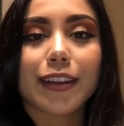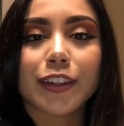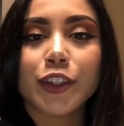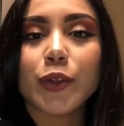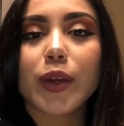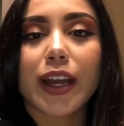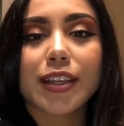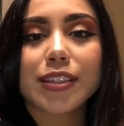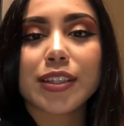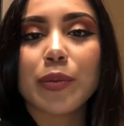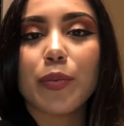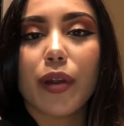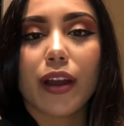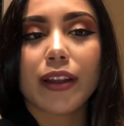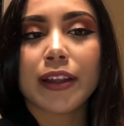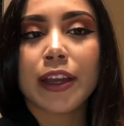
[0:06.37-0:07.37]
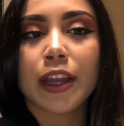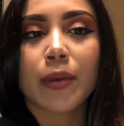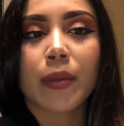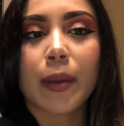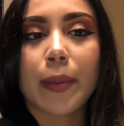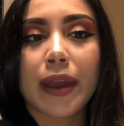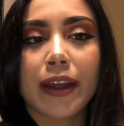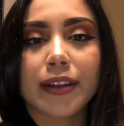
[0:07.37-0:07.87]
you guys can probably hear
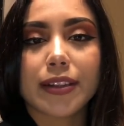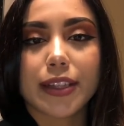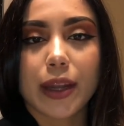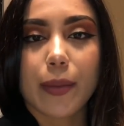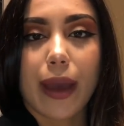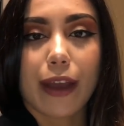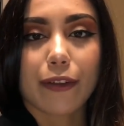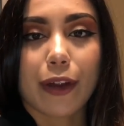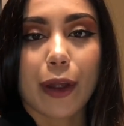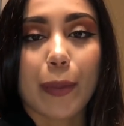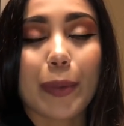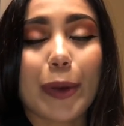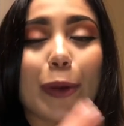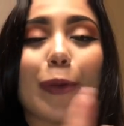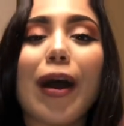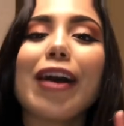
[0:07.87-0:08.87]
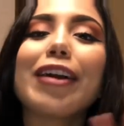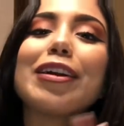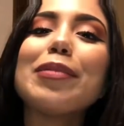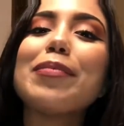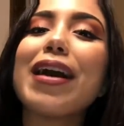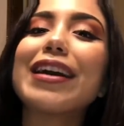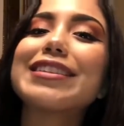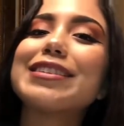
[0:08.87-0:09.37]
my parents in the background. But welcome
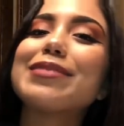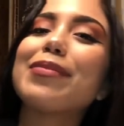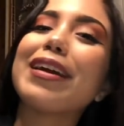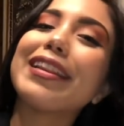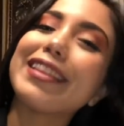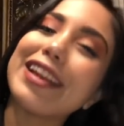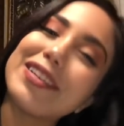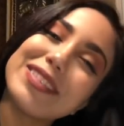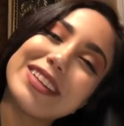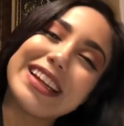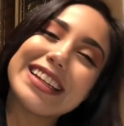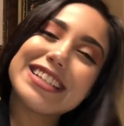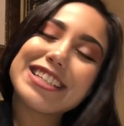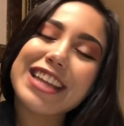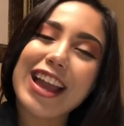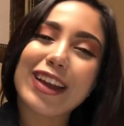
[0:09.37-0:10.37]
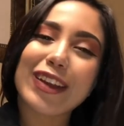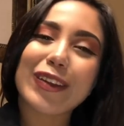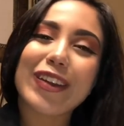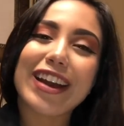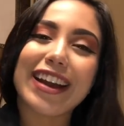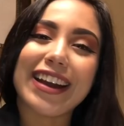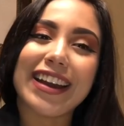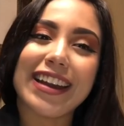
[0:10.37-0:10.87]
back to my lovely channel,
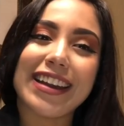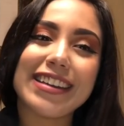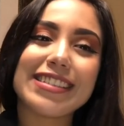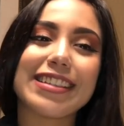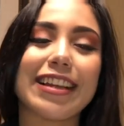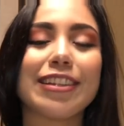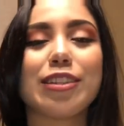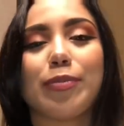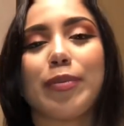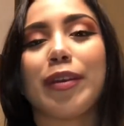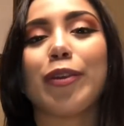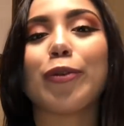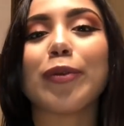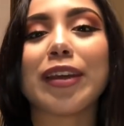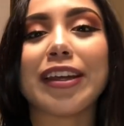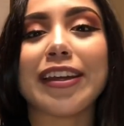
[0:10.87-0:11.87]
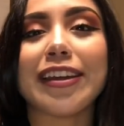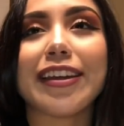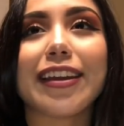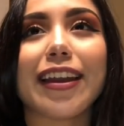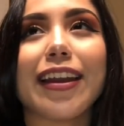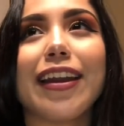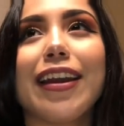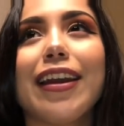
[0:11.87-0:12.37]
guys. It's been a
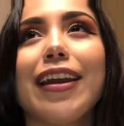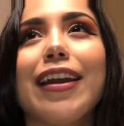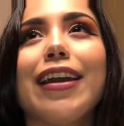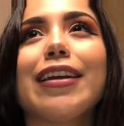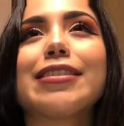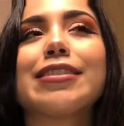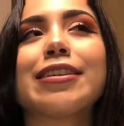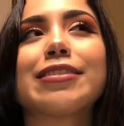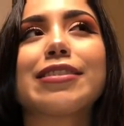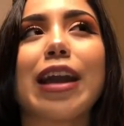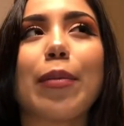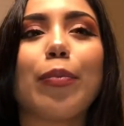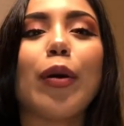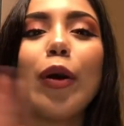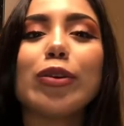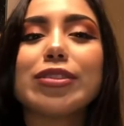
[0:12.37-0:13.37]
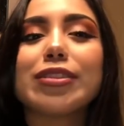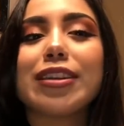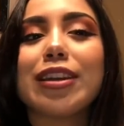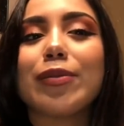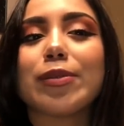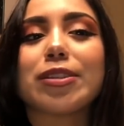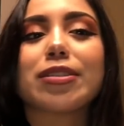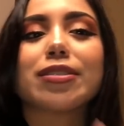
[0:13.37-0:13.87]
week since I
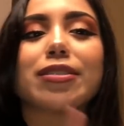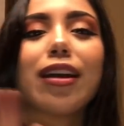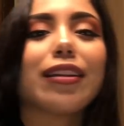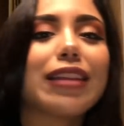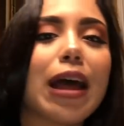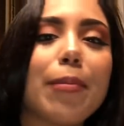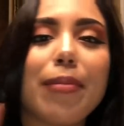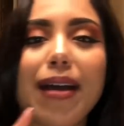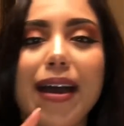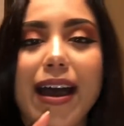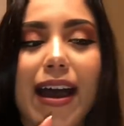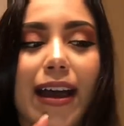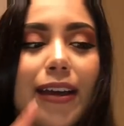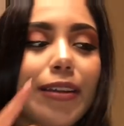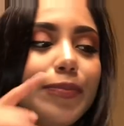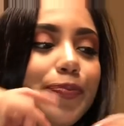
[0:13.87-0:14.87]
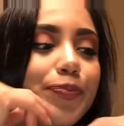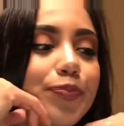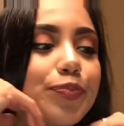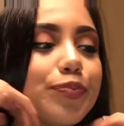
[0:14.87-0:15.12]
posted, which is not that bad.